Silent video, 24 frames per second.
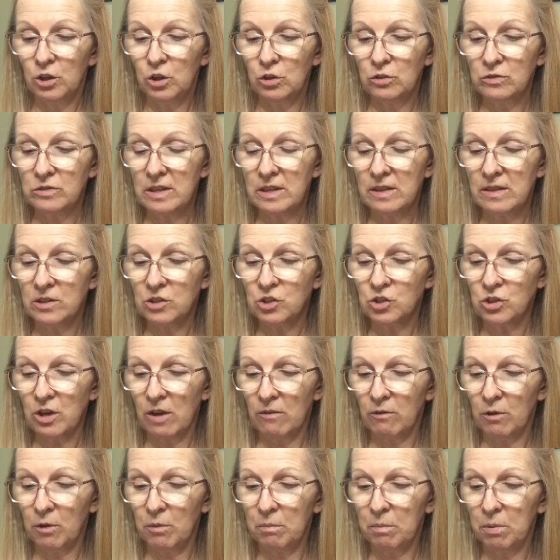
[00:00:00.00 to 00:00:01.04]
using the
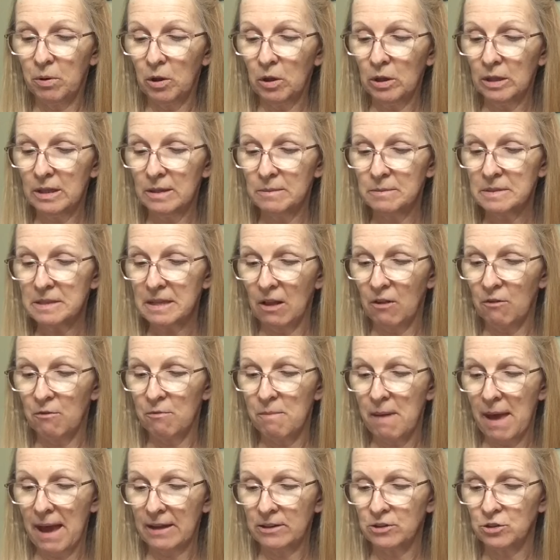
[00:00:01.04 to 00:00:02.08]
shovel, pulled himself
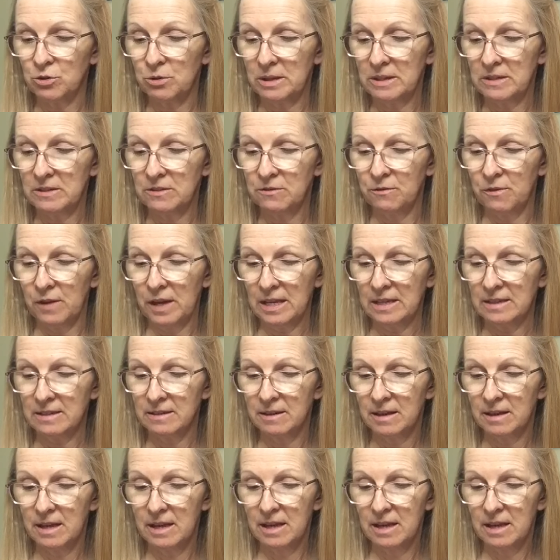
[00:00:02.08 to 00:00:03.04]
back to his feet.